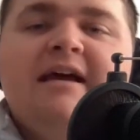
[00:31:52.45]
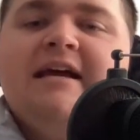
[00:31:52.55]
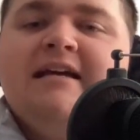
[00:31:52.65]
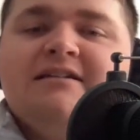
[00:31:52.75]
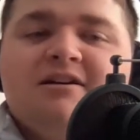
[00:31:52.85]

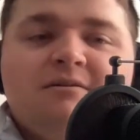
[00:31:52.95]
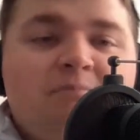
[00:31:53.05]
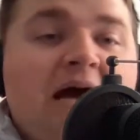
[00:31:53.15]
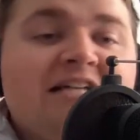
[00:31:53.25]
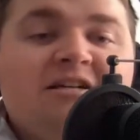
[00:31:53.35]
he's a
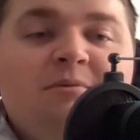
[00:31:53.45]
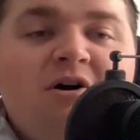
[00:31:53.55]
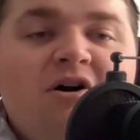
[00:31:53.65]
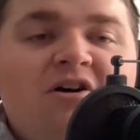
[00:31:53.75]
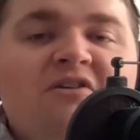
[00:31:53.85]
basketball
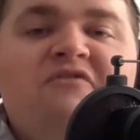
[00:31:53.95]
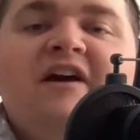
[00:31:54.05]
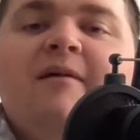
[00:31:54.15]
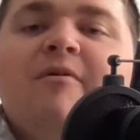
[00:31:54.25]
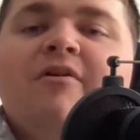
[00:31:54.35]
Hall of
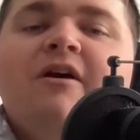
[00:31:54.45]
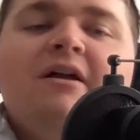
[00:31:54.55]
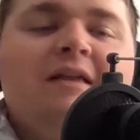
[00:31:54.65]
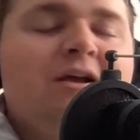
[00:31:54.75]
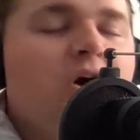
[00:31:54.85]
Famer,
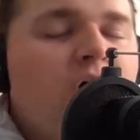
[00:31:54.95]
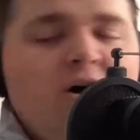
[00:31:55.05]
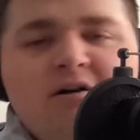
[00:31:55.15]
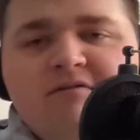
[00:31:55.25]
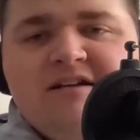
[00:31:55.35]
like
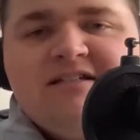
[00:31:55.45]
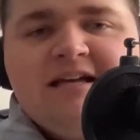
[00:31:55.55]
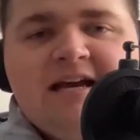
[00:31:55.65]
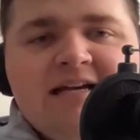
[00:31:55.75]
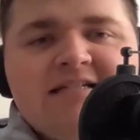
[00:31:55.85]
all of these
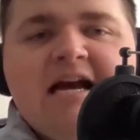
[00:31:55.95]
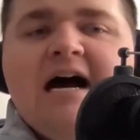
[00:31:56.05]
things.